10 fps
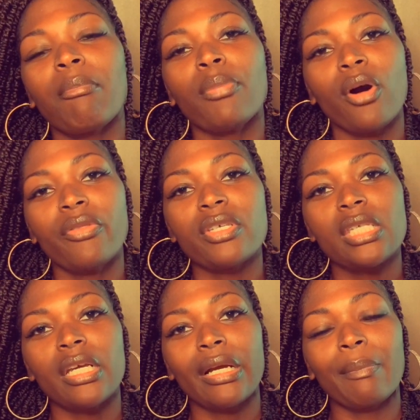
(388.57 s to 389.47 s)
bought
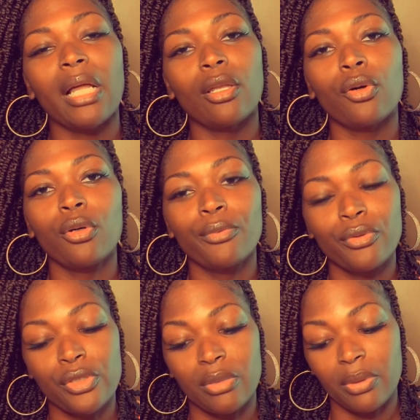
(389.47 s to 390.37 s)
this hair at my local
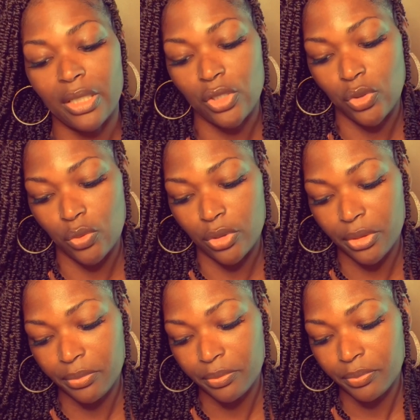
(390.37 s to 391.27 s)
beauty supply
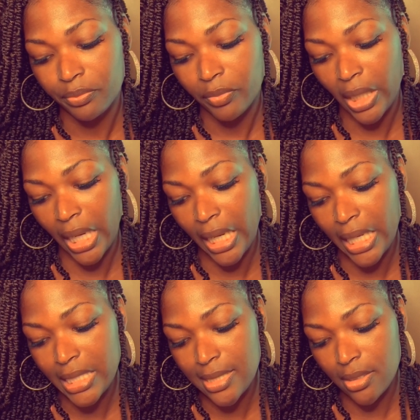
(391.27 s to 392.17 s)
store,
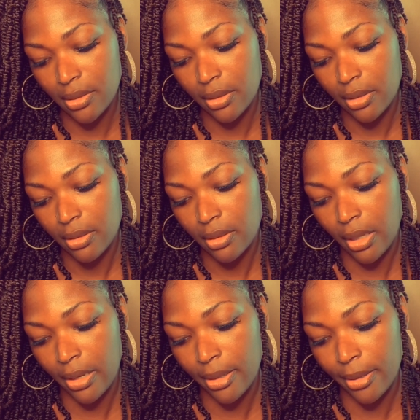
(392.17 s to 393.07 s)
and
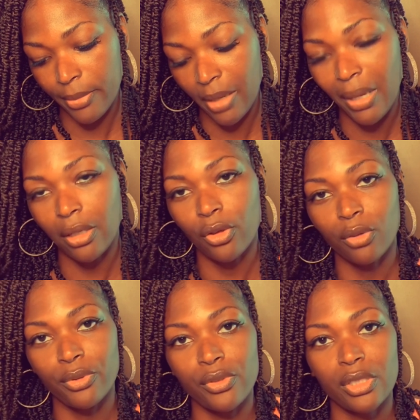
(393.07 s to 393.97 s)
in my
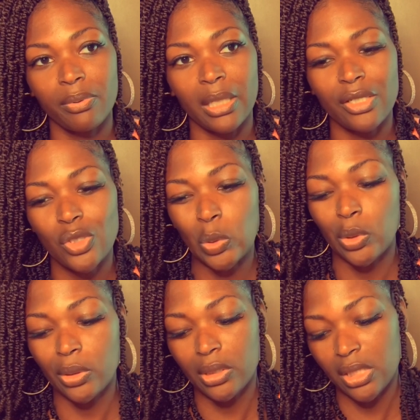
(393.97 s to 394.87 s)
local beauty supply
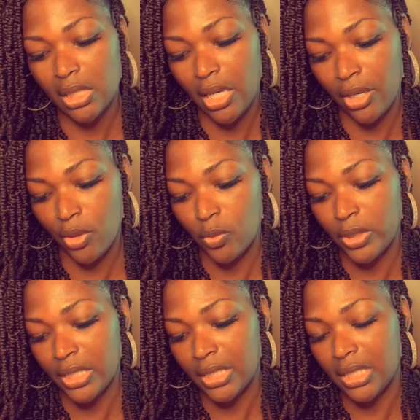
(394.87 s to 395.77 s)
store, this hair
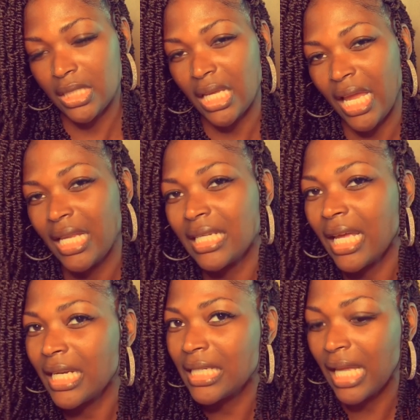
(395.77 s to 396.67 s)
was
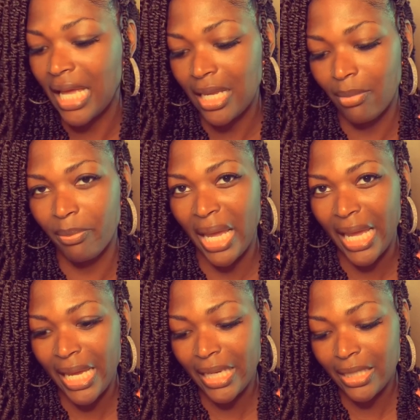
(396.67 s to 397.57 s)
$8.99 a
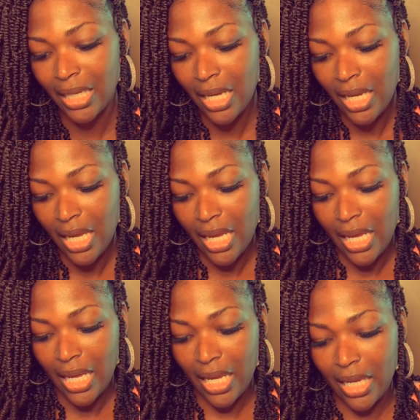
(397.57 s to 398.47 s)
bag,
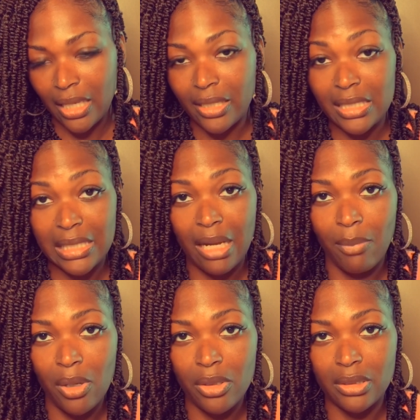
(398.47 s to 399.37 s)
and like I said, I
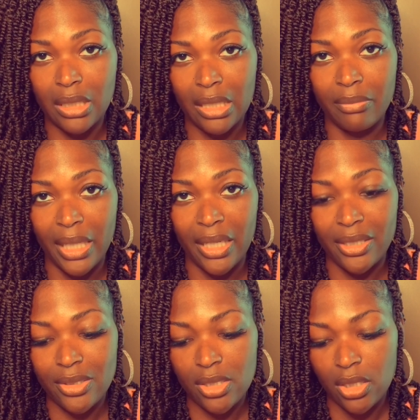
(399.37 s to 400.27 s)
bought 8
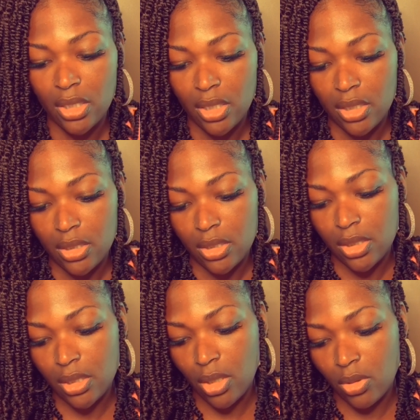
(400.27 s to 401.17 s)
bags.
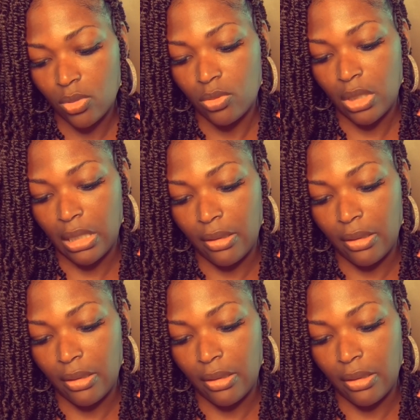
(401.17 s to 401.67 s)
So